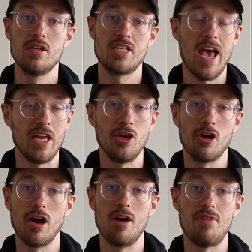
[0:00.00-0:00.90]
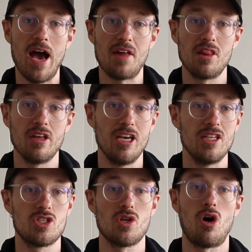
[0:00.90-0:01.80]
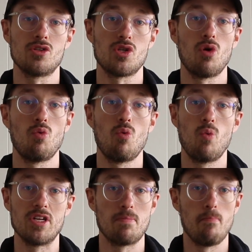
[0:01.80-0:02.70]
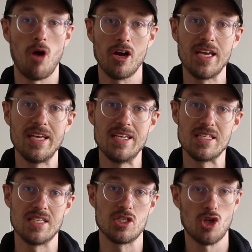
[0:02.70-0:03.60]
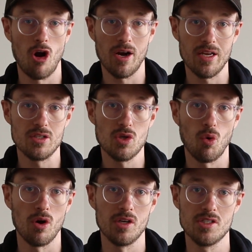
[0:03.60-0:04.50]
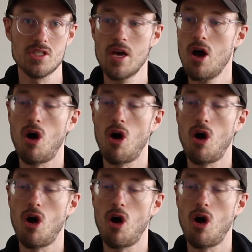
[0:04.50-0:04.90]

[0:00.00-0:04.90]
tenure of athletes, also which market is this targeted towards.